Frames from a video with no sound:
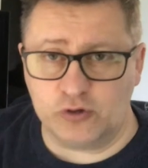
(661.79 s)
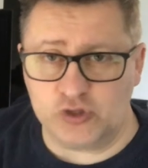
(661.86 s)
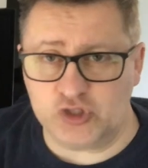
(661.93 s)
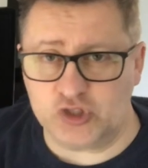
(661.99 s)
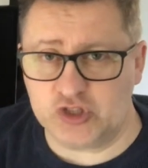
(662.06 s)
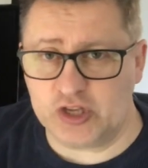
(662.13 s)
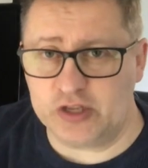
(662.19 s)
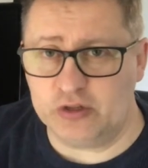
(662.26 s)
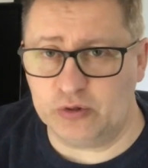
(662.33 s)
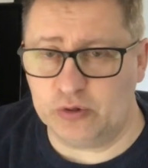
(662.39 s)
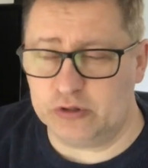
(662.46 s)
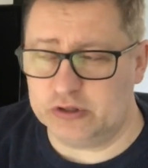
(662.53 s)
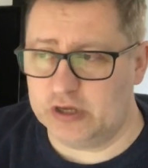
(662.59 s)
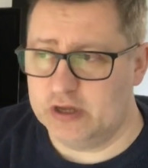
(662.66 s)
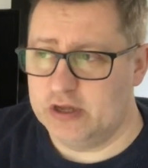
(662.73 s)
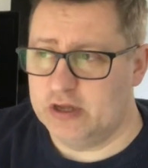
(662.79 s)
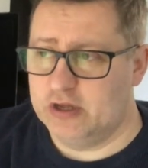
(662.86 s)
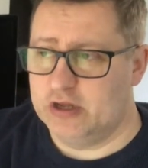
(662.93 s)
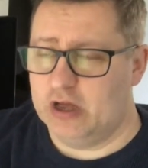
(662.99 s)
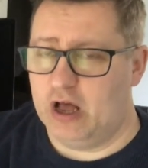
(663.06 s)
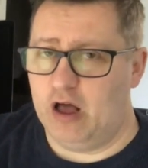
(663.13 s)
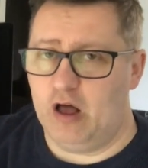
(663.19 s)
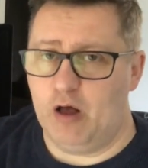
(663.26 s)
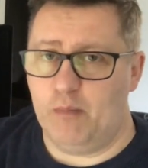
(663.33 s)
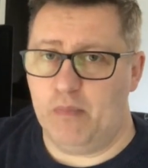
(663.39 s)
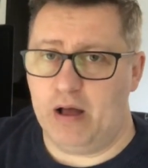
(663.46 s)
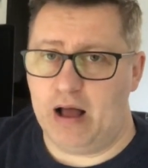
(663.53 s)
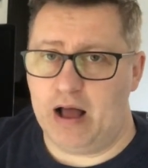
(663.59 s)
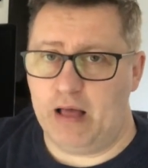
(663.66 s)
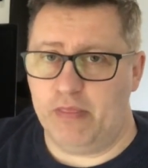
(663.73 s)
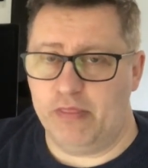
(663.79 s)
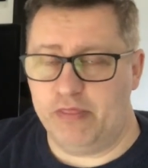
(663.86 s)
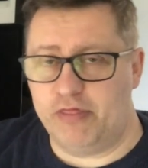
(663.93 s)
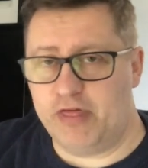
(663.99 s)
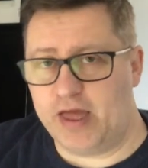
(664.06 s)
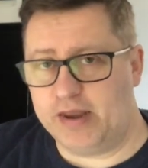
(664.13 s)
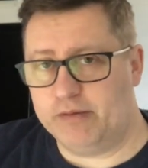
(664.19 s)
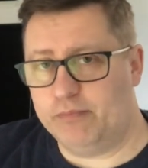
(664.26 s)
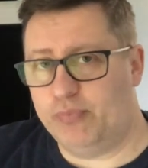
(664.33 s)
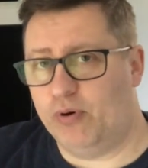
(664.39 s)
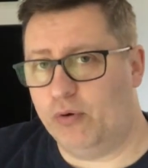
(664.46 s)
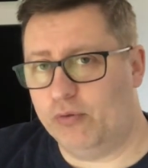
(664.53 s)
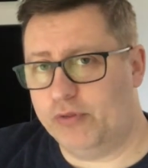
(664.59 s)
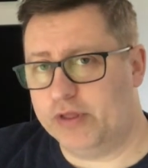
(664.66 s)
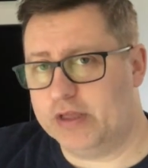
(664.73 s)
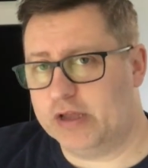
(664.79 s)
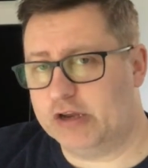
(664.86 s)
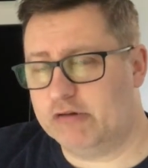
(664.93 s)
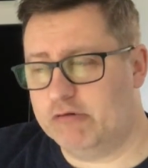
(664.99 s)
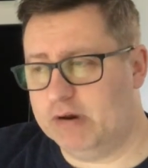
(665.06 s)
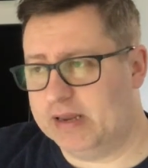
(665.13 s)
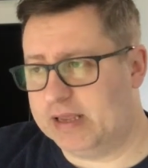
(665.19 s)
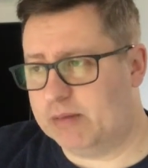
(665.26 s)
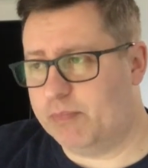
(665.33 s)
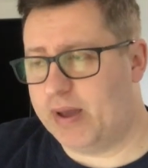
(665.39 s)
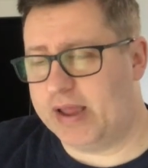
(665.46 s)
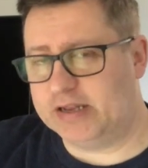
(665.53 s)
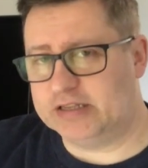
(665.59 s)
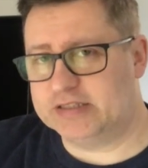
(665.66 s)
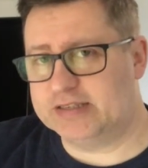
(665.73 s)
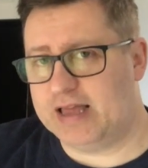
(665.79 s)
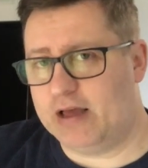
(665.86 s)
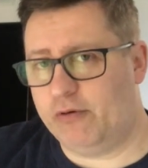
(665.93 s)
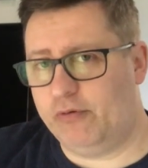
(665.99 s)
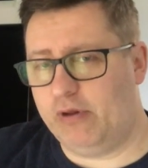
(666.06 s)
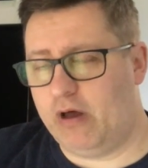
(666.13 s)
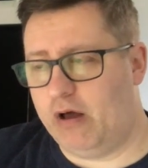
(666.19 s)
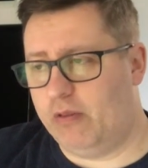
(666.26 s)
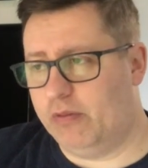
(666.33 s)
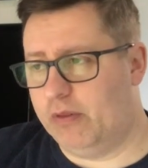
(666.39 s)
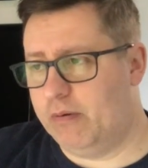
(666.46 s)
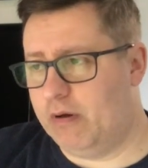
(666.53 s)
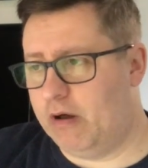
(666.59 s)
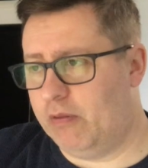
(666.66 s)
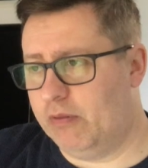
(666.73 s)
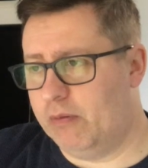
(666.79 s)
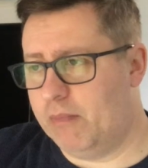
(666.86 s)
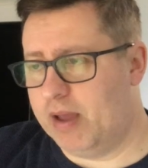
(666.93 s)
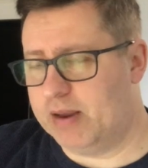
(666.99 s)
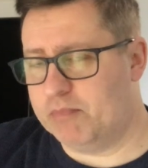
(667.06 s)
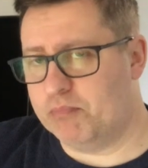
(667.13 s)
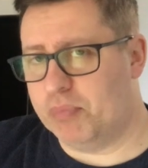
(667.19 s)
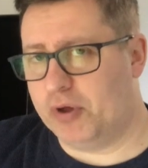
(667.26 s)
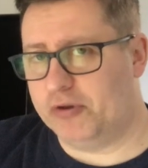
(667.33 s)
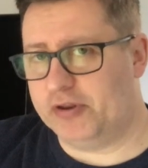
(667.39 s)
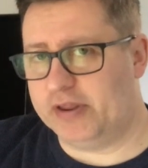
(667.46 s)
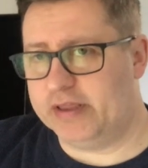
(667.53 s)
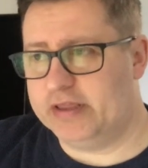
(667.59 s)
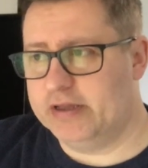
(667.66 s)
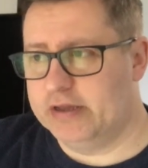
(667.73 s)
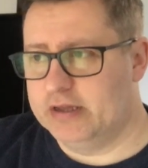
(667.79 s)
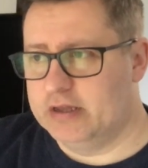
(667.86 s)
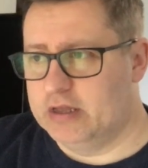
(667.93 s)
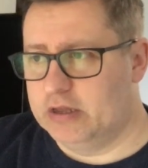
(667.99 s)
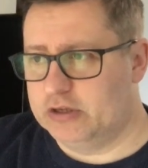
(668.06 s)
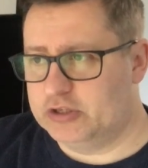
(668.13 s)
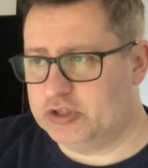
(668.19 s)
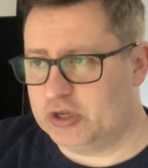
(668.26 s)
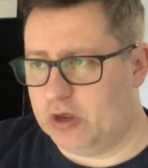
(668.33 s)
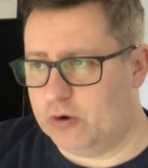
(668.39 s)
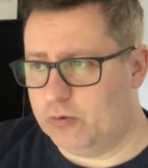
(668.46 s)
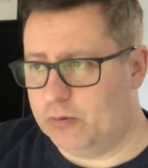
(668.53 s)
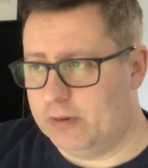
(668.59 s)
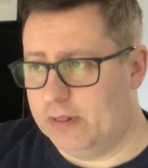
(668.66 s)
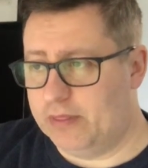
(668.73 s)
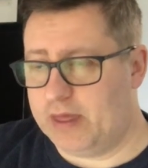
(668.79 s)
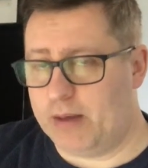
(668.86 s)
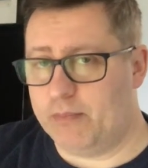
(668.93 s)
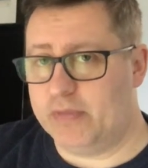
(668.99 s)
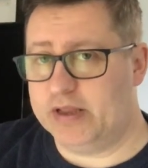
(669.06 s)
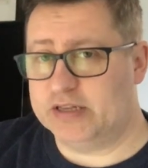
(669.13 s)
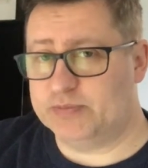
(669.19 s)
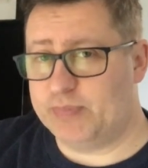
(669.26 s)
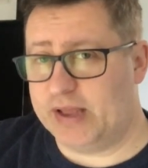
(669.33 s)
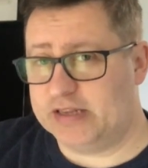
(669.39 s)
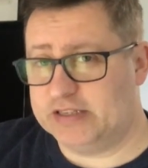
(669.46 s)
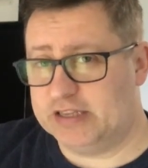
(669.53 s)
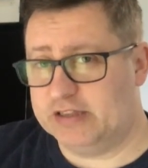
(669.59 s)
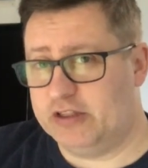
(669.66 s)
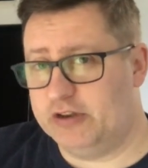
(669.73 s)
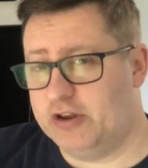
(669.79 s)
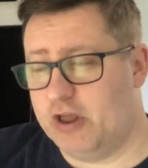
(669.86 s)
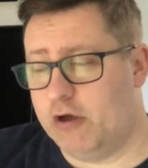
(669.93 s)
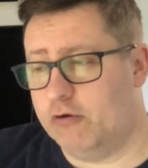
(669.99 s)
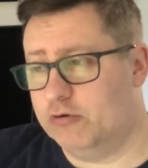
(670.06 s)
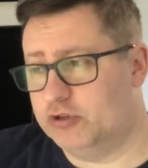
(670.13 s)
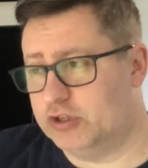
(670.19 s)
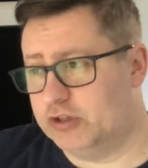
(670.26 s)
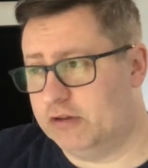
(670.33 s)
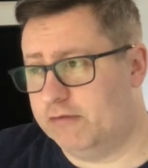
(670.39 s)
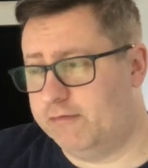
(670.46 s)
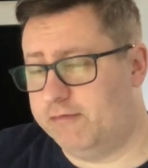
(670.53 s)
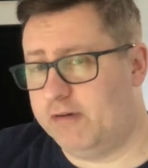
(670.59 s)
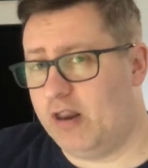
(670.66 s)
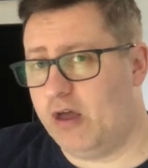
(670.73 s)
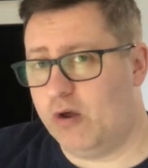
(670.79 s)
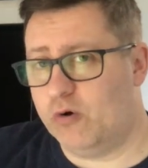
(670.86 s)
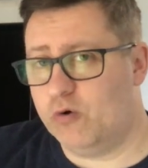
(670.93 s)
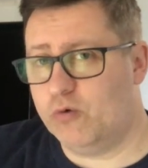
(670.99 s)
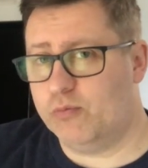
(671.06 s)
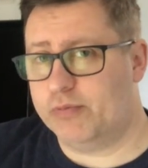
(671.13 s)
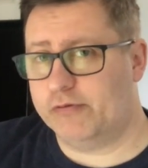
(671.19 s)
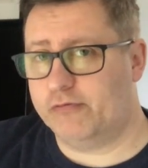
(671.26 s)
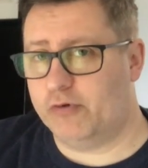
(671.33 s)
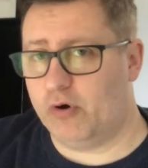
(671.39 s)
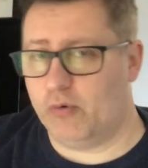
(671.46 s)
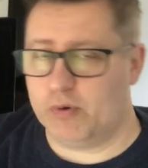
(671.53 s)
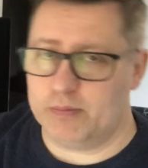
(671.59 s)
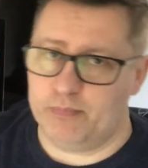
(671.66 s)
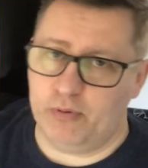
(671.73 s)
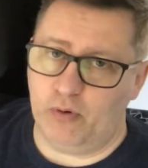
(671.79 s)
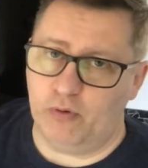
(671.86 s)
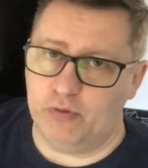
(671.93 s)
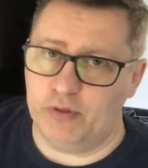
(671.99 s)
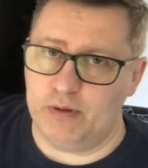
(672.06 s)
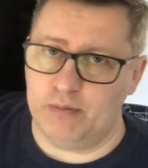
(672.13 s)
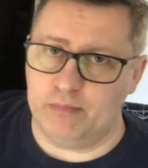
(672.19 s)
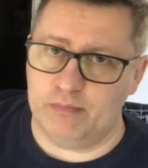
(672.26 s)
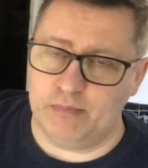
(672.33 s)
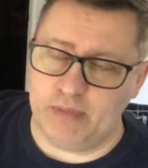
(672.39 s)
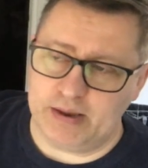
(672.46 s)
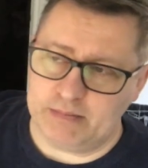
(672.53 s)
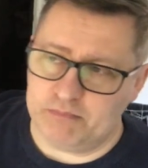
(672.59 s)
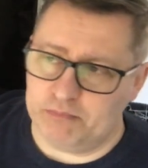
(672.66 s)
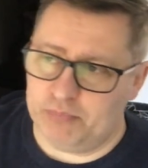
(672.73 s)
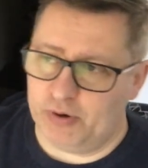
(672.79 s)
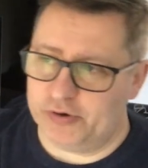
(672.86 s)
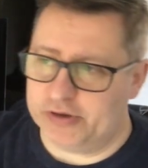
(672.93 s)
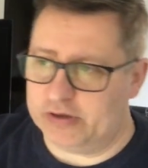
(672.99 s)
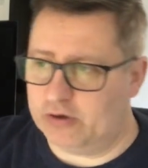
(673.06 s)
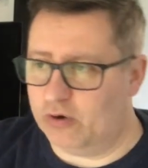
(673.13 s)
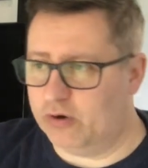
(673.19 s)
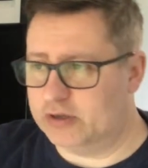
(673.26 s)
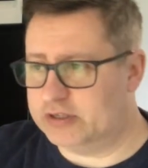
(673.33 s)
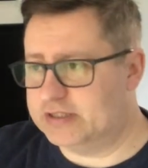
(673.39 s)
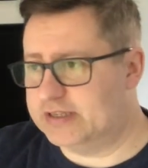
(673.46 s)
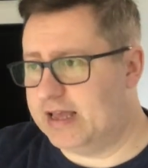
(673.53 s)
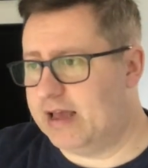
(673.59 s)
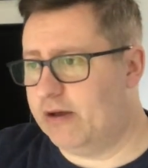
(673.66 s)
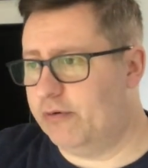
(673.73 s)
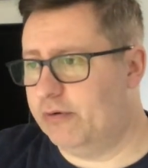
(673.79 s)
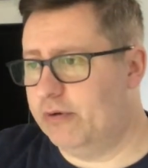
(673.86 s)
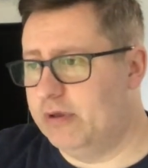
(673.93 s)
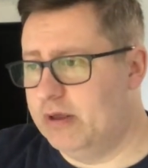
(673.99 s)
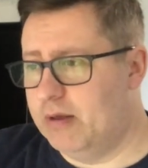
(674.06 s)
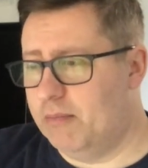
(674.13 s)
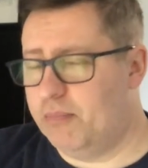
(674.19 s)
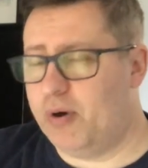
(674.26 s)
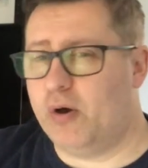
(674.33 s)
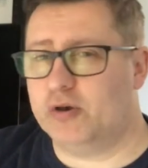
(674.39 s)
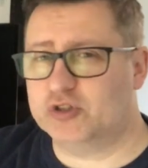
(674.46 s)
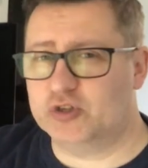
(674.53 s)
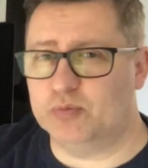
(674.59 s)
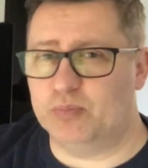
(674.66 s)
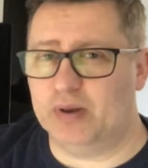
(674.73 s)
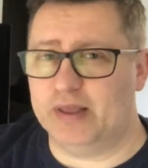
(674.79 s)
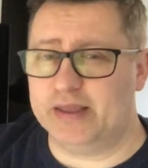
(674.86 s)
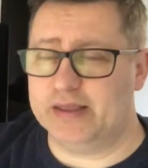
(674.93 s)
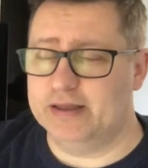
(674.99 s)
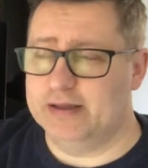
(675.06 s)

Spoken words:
sealed, and then put the acrylic paints down on the main body. So that means painting the nose and the float before we put the main body colours down, possibly.